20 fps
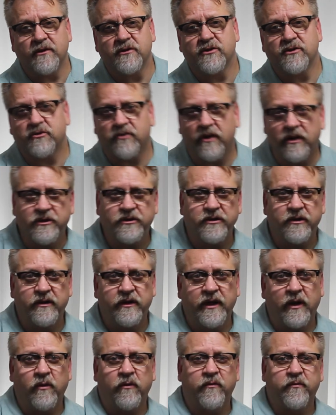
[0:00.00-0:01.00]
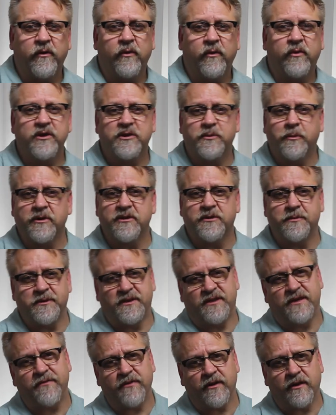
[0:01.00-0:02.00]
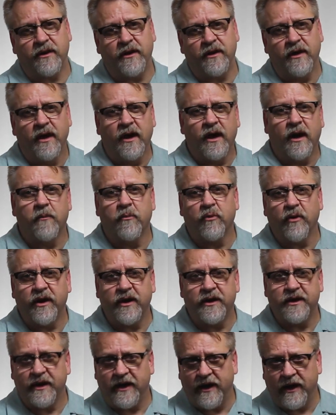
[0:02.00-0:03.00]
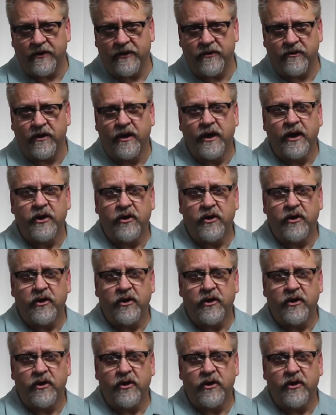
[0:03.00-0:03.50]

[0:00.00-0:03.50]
structure that will focus more specifically on bringing together